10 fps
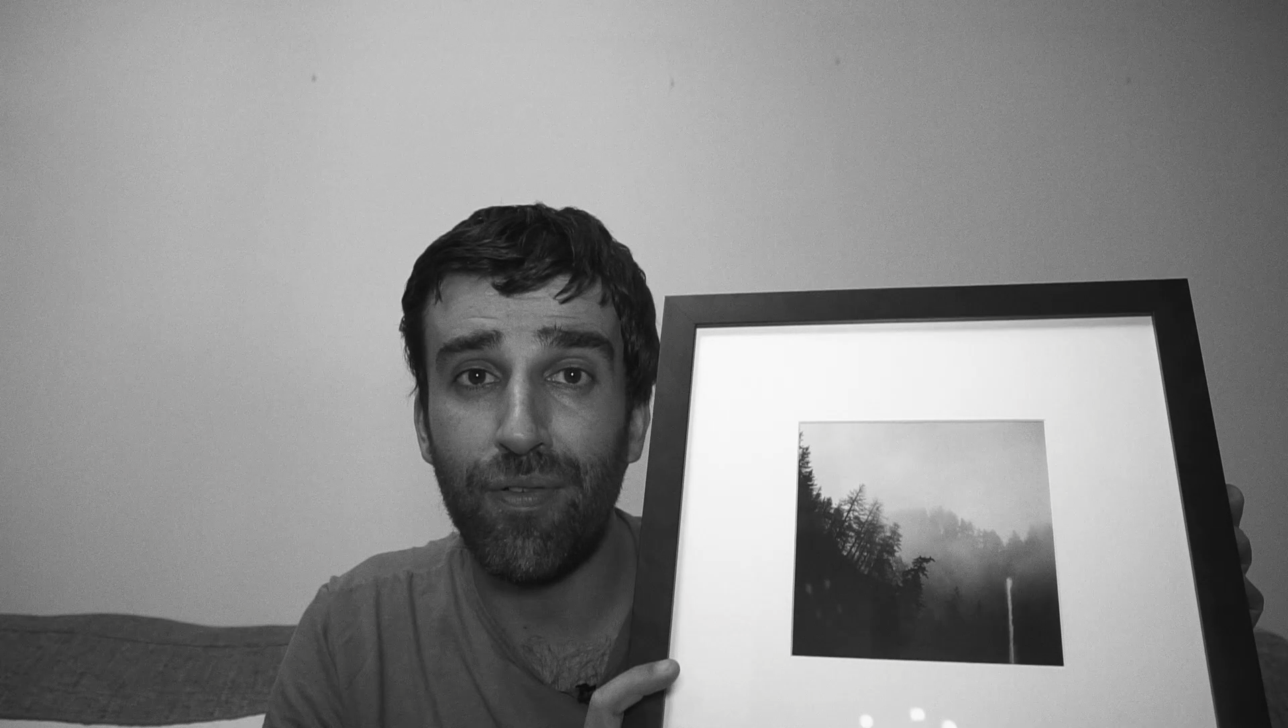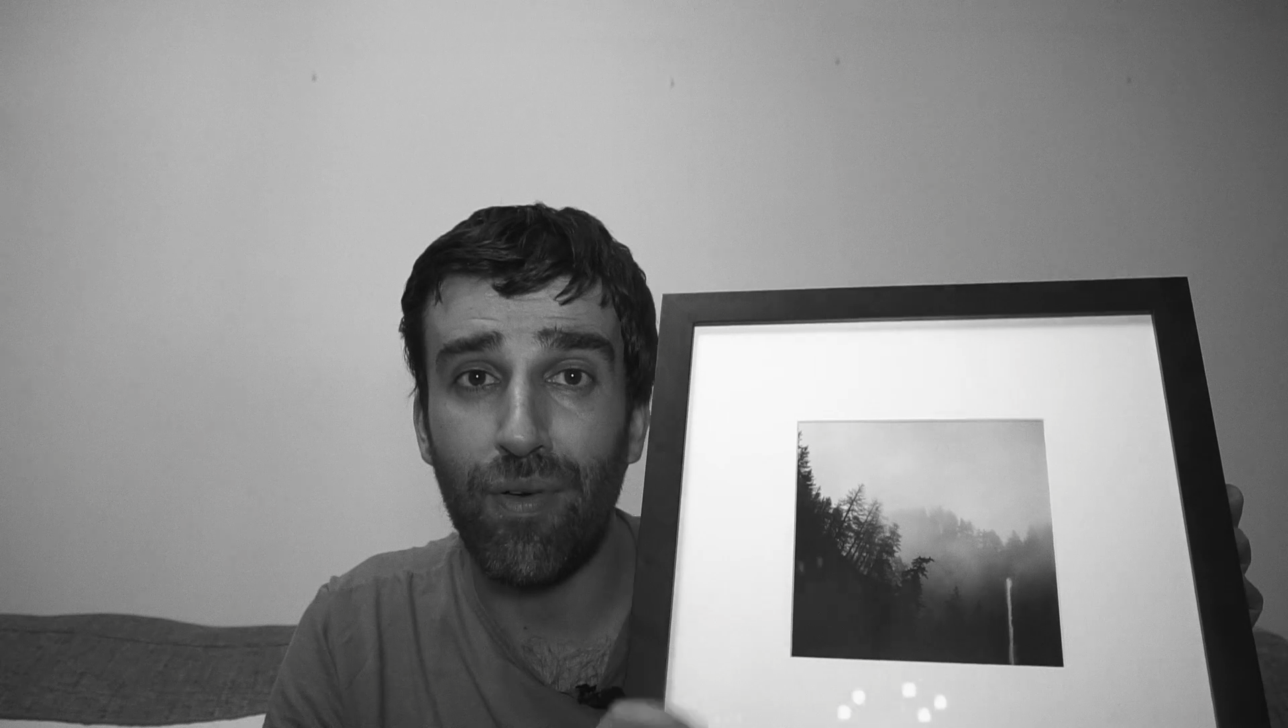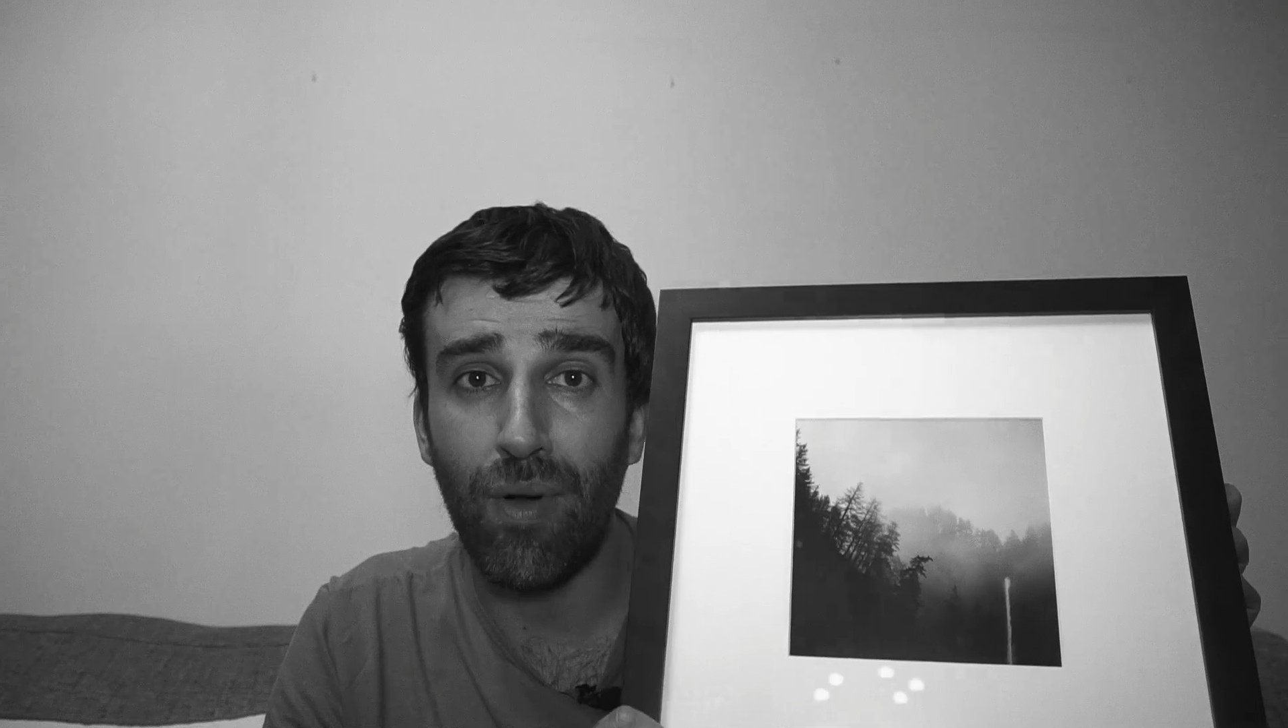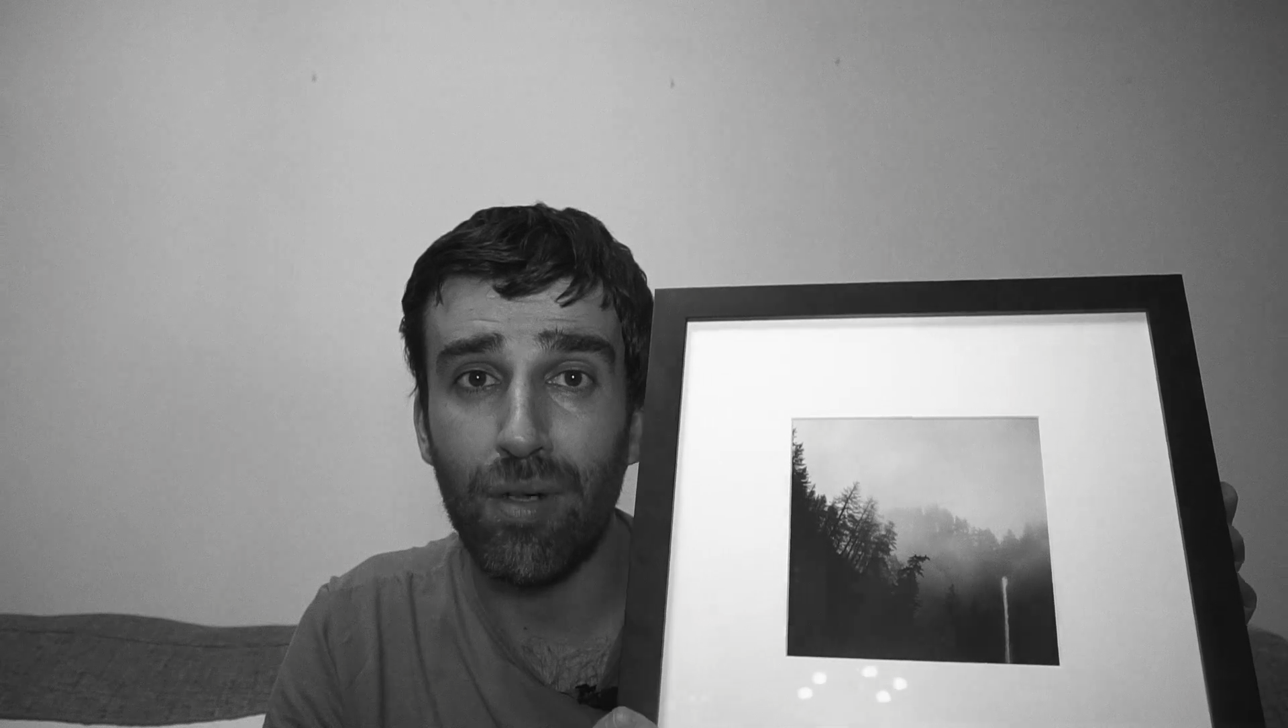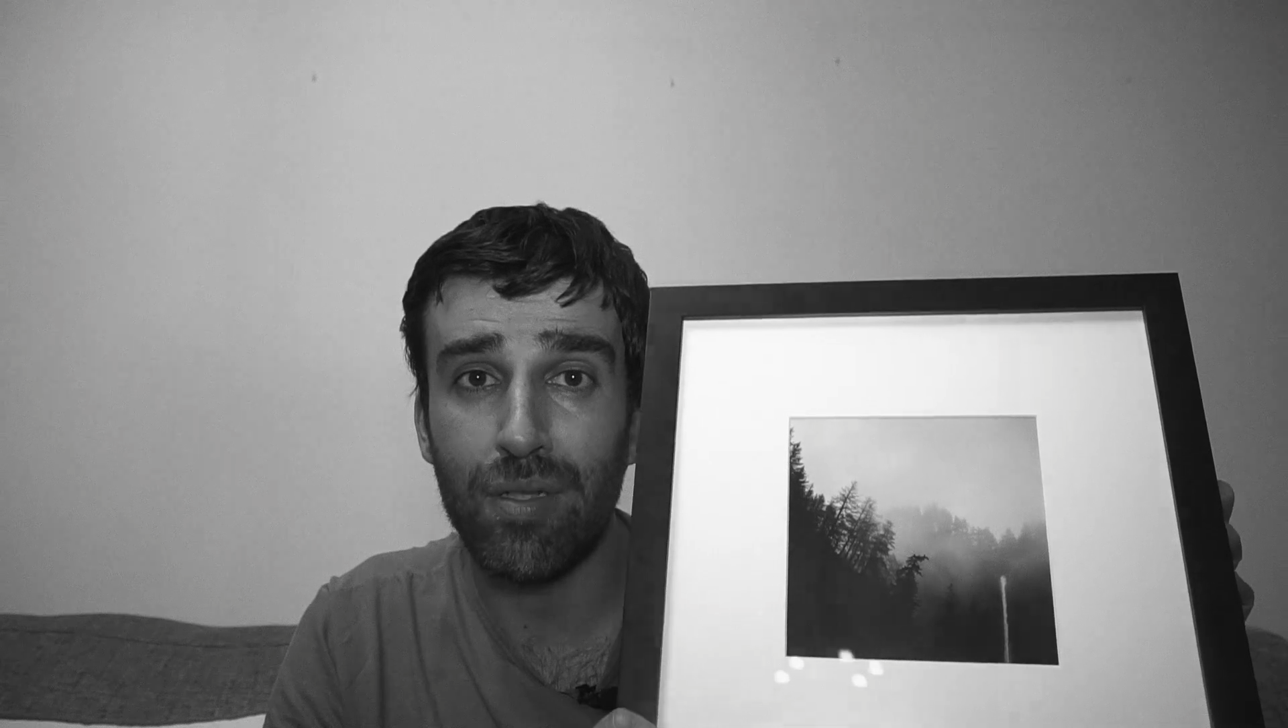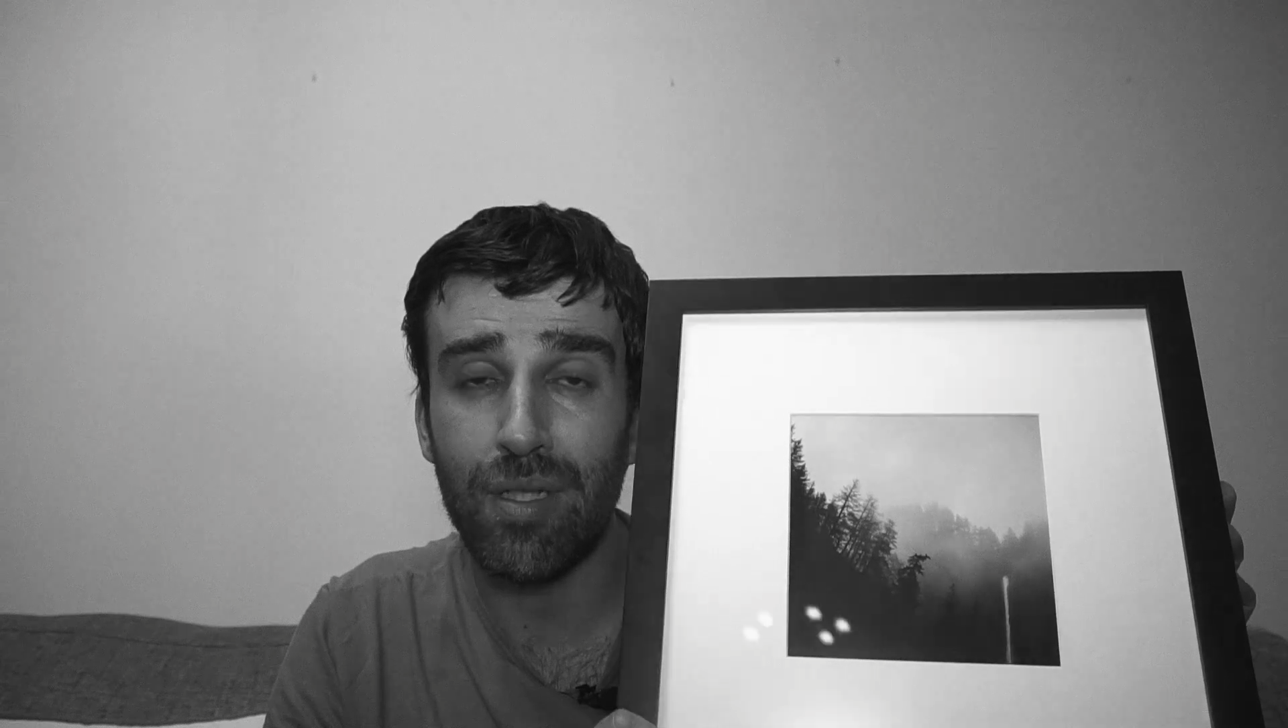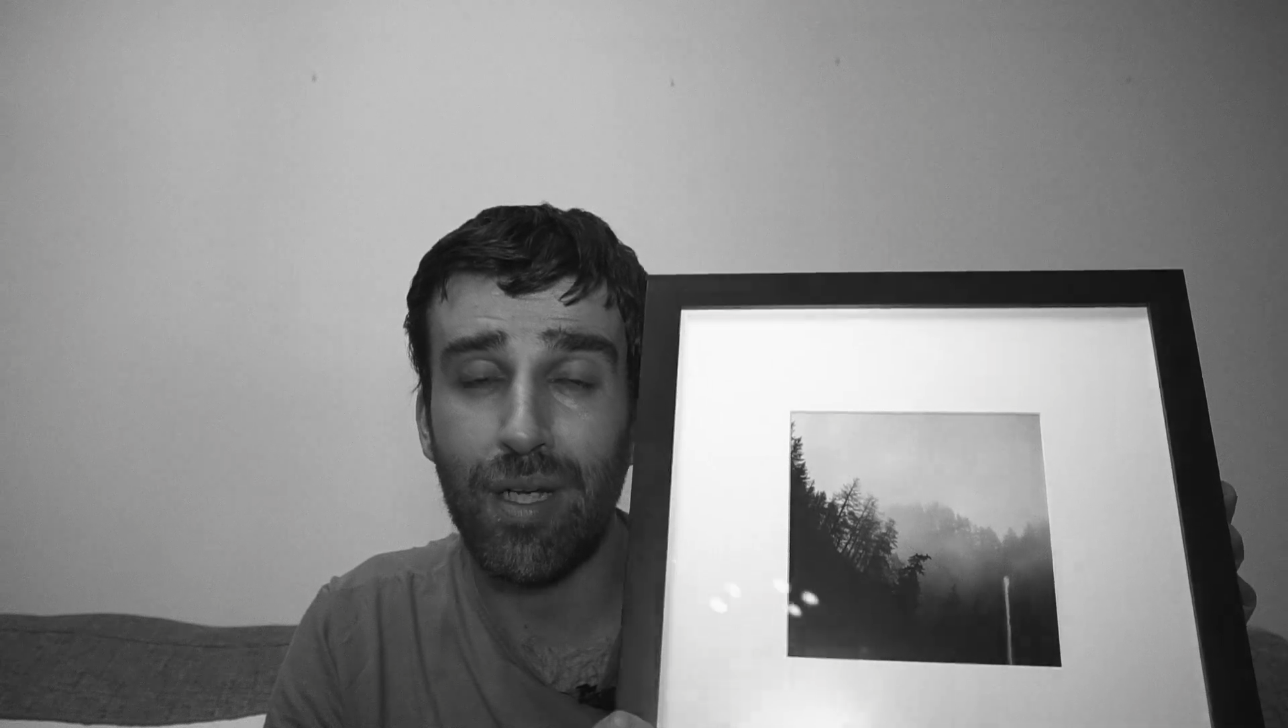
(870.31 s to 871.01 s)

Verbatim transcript: Falls.